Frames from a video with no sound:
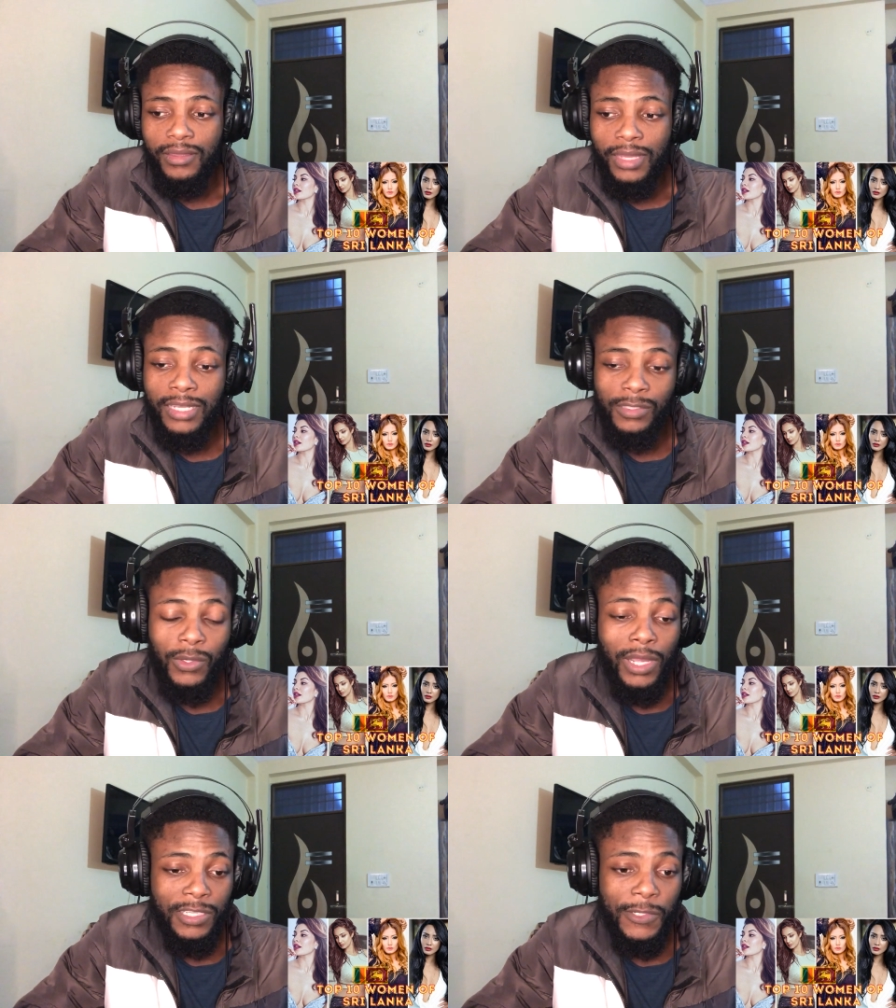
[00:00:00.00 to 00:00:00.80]
I
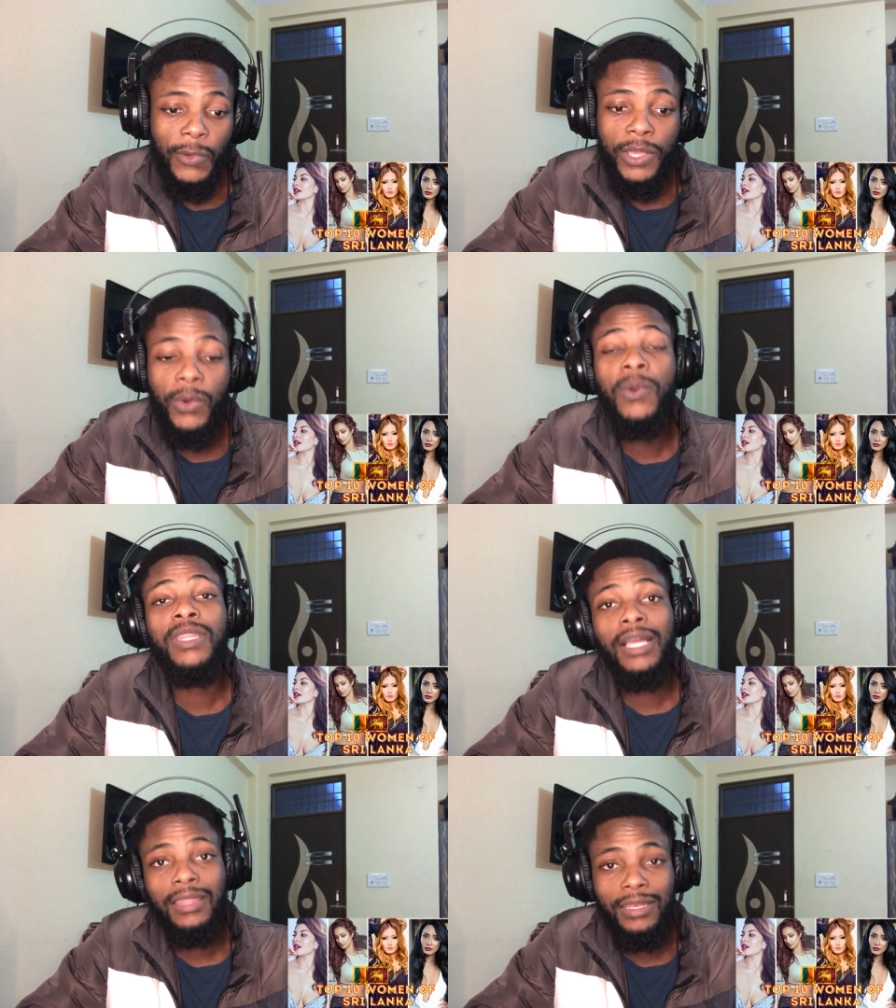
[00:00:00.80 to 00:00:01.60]
saw I saw her on
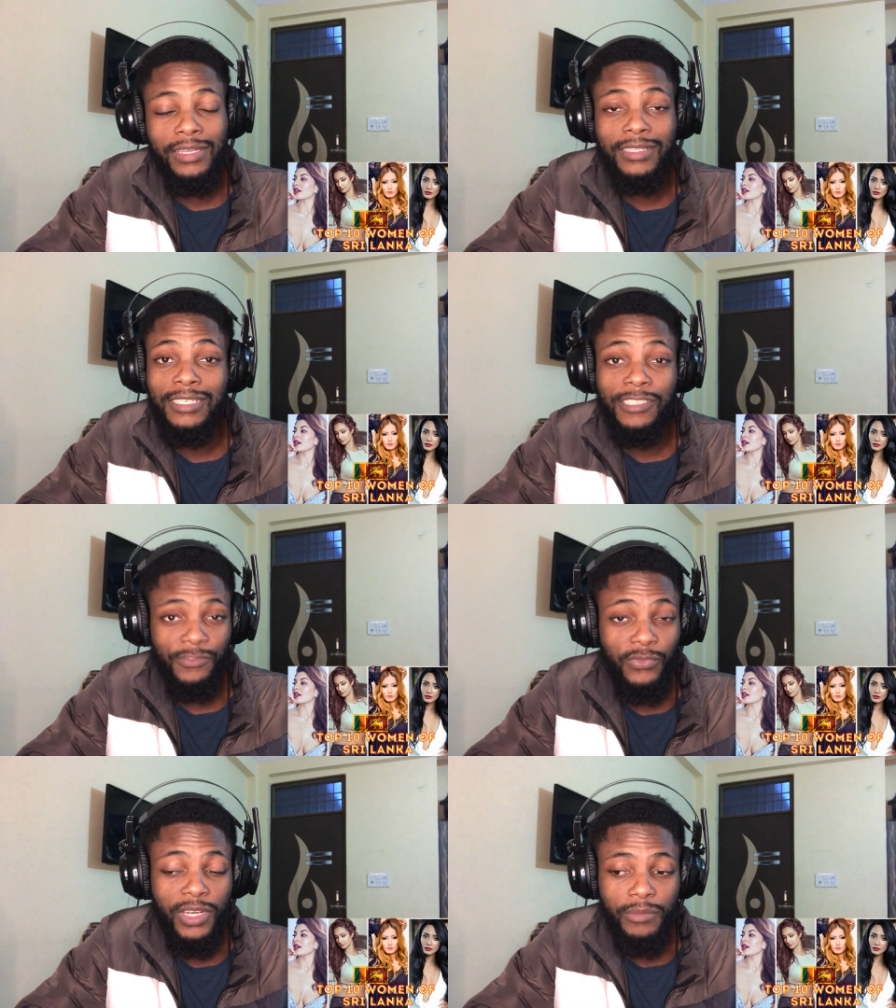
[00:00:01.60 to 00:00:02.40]
the other list.
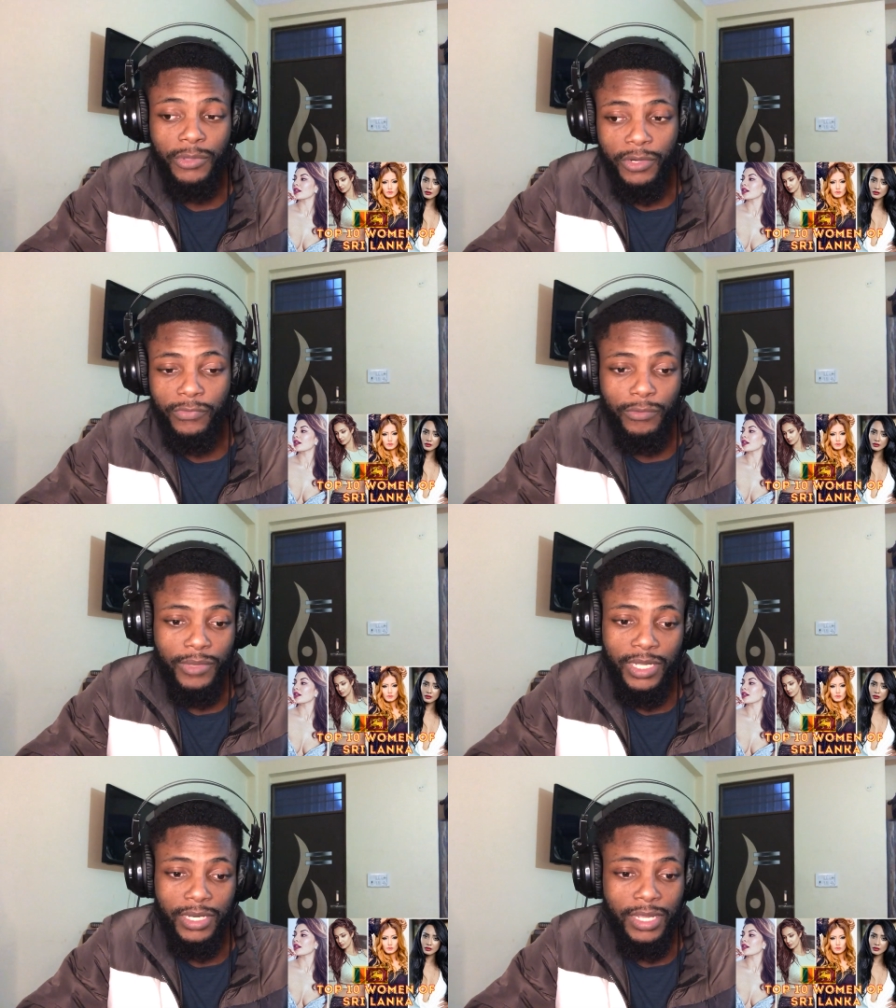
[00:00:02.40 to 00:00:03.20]
She's really beautiful,
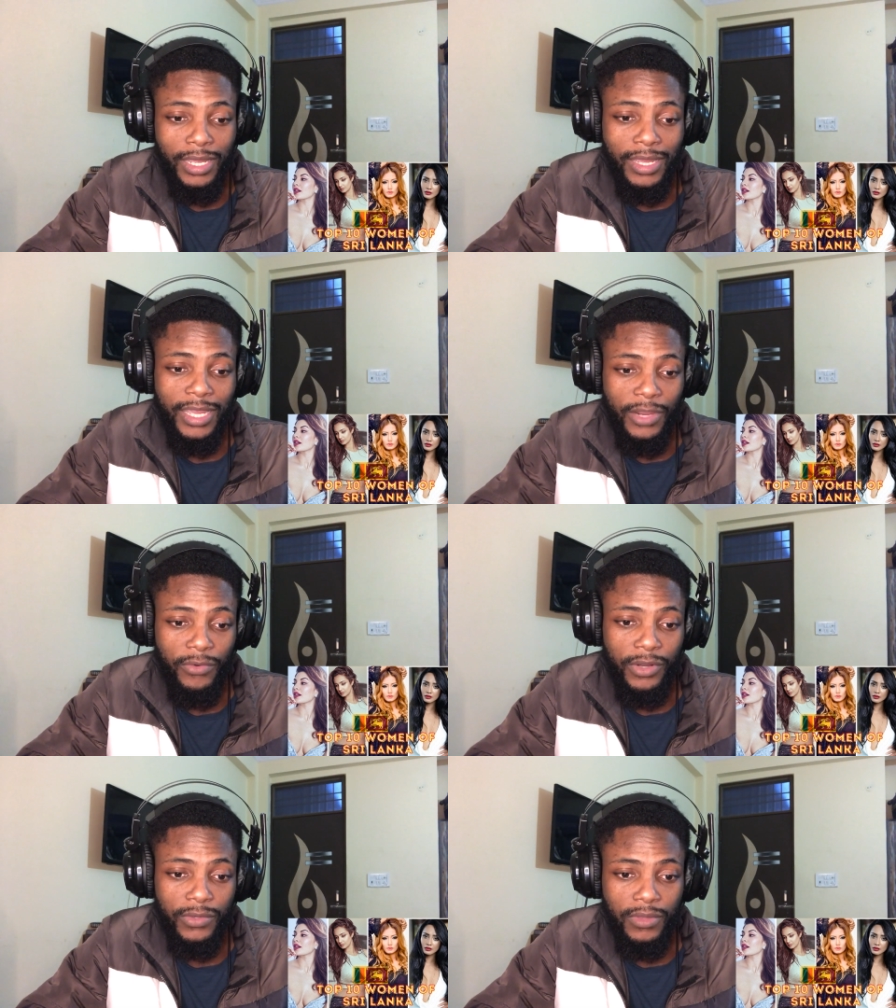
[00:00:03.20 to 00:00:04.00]
man. I, I
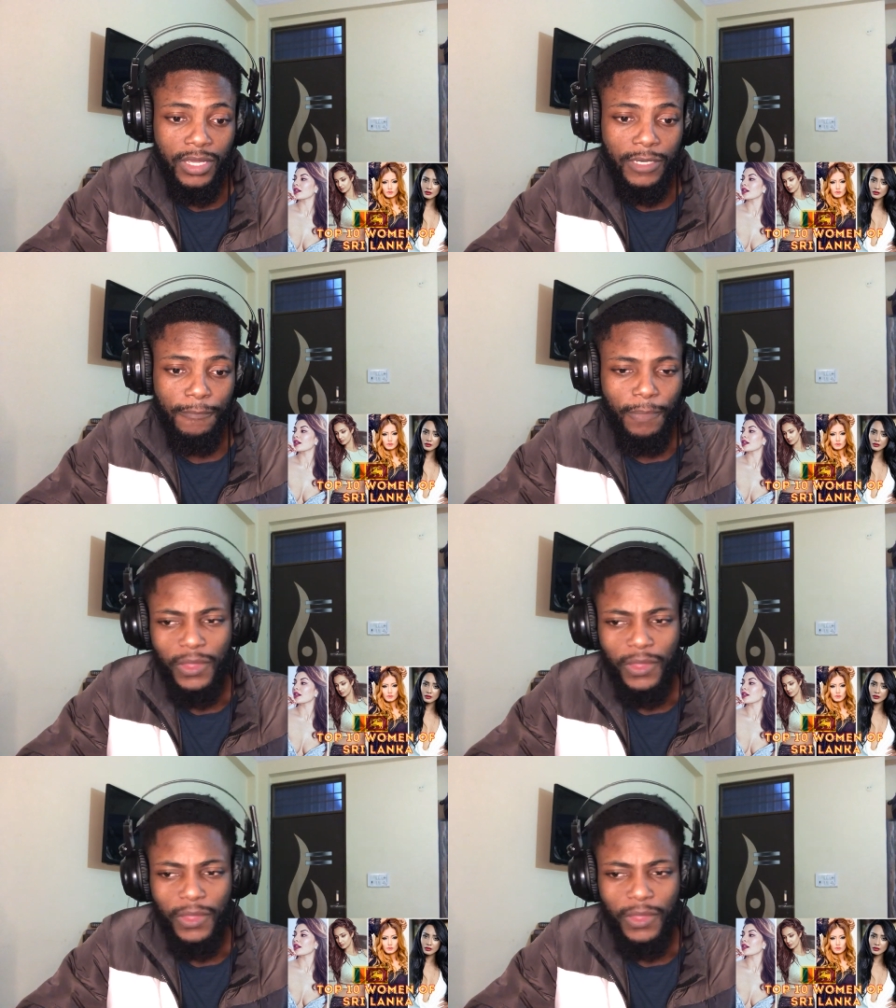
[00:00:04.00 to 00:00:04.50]
agree with that.